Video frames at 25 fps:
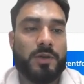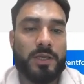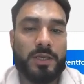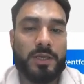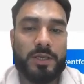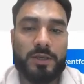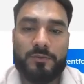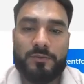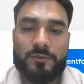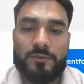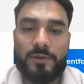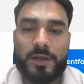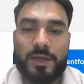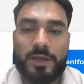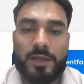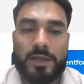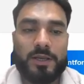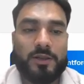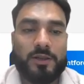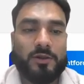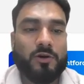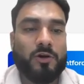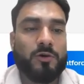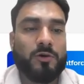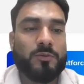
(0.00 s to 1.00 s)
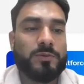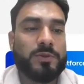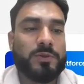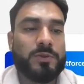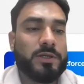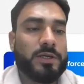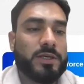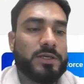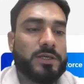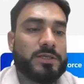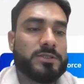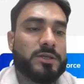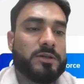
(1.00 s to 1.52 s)
If any of
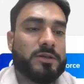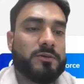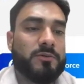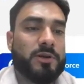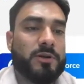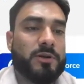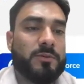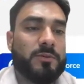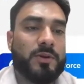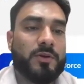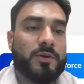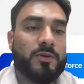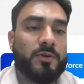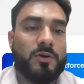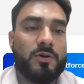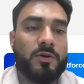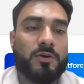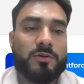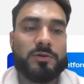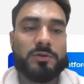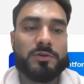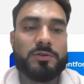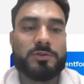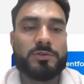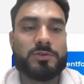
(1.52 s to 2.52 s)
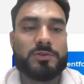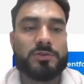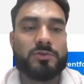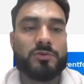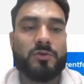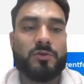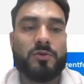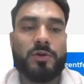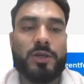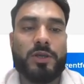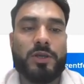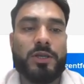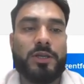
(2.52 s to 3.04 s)
the answer will be wrong,
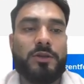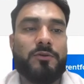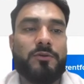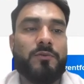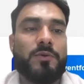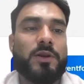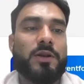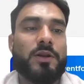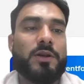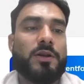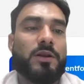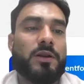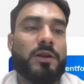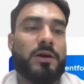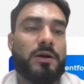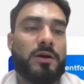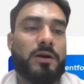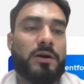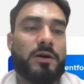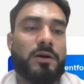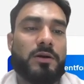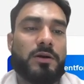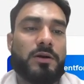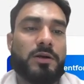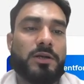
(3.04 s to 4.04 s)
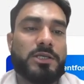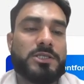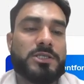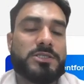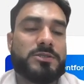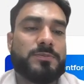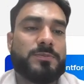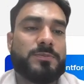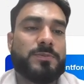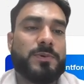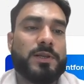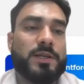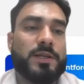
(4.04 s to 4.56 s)
so it will
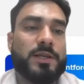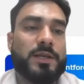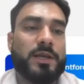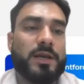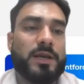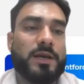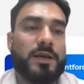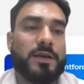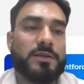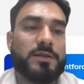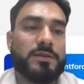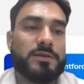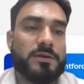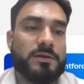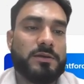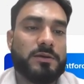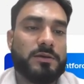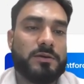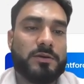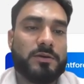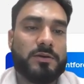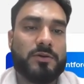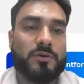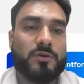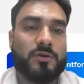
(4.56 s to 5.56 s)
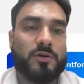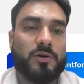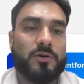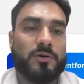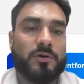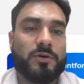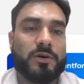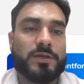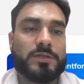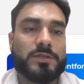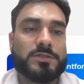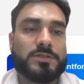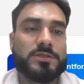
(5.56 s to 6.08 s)
display as a
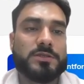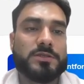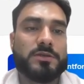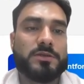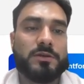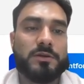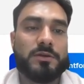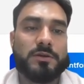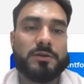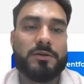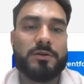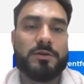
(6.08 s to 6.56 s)
wrong answer,